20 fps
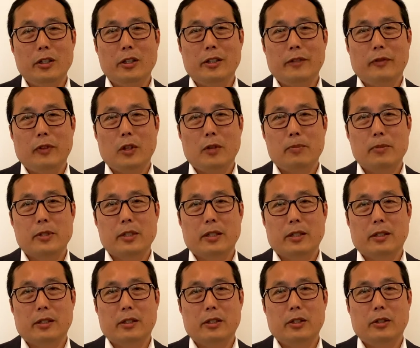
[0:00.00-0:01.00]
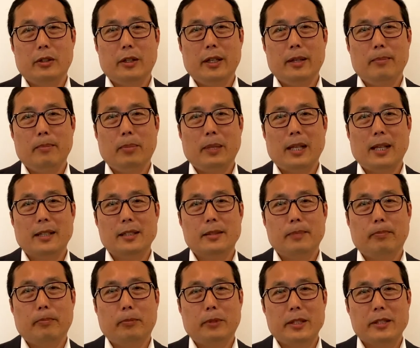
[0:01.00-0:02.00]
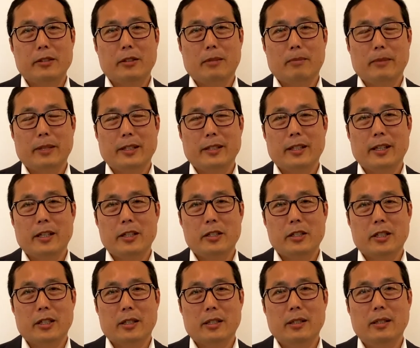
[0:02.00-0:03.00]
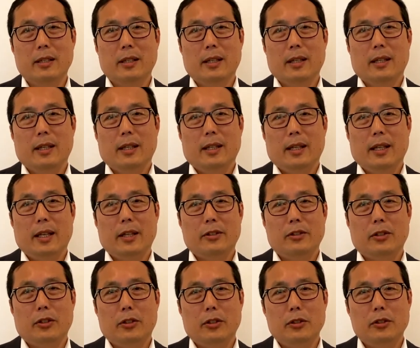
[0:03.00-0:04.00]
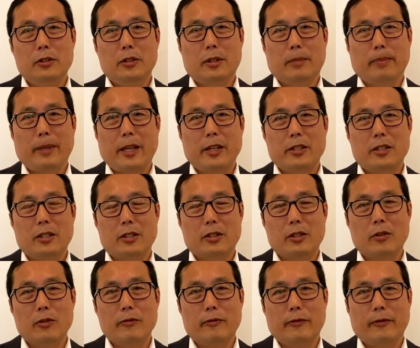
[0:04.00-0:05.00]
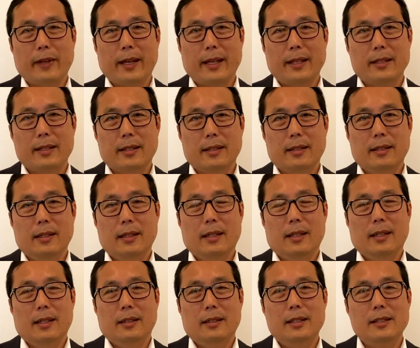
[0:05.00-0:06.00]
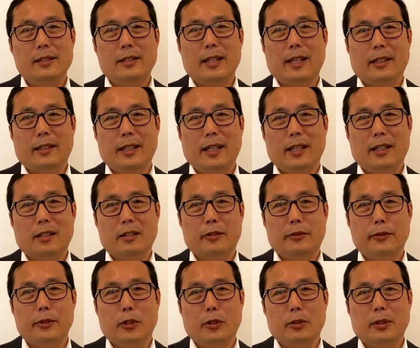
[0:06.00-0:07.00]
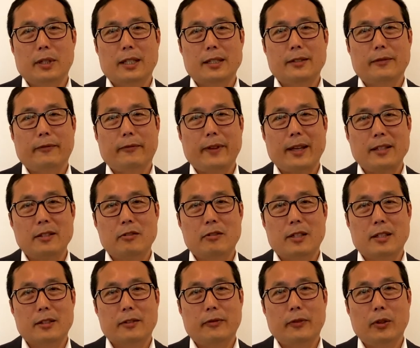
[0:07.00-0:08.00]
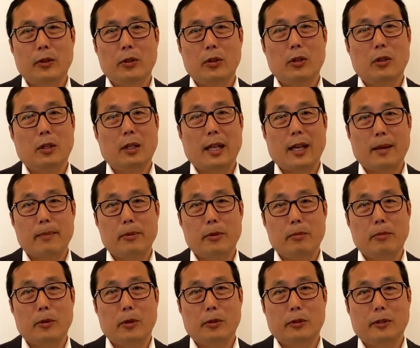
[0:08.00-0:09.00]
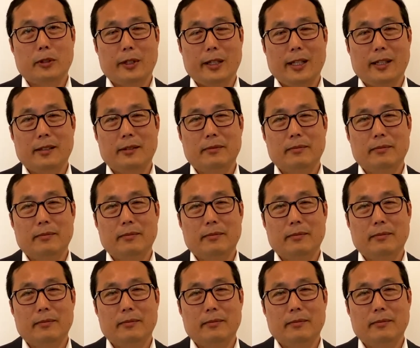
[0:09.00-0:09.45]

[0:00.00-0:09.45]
alternative option to implant breast augmentation is to use the patient's own fat. This technique is known as fat transfer or lipomodeling.